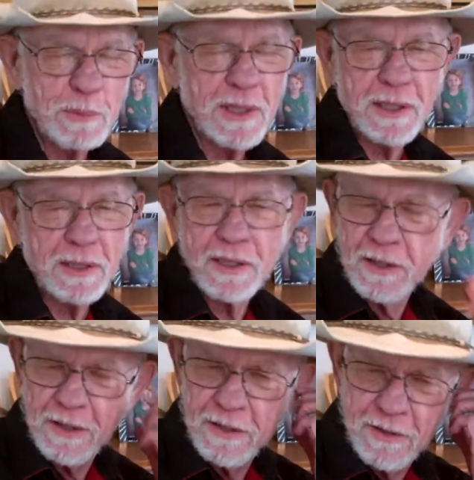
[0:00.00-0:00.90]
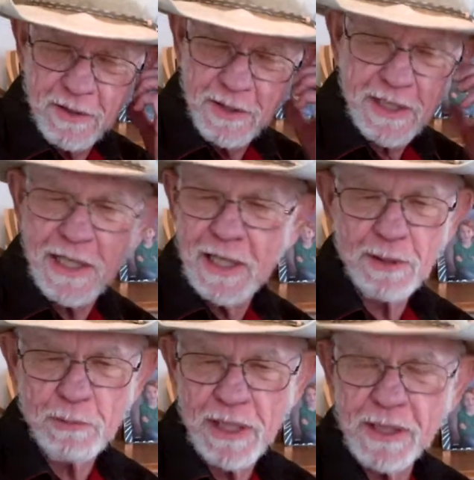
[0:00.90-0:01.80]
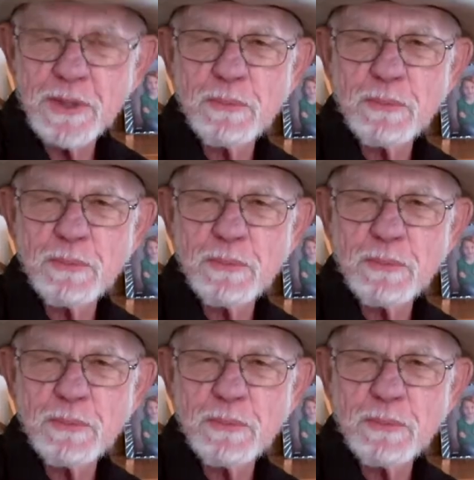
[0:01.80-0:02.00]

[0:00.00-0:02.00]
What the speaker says: on a cattle ranch,